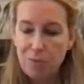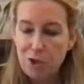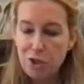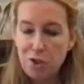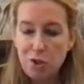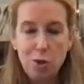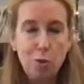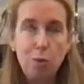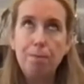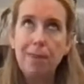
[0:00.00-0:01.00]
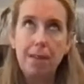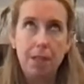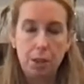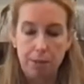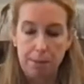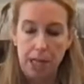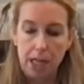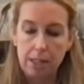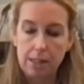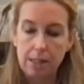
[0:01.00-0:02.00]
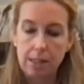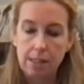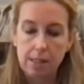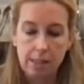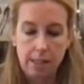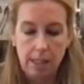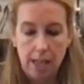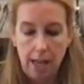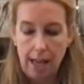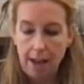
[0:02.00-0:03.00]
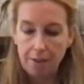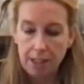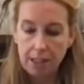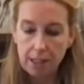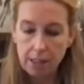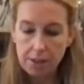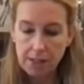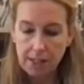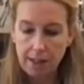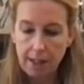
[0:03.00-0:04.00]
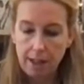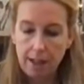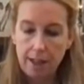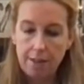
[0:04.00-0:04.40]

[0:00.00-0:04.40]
$2, maybe $3. Everything goes in there.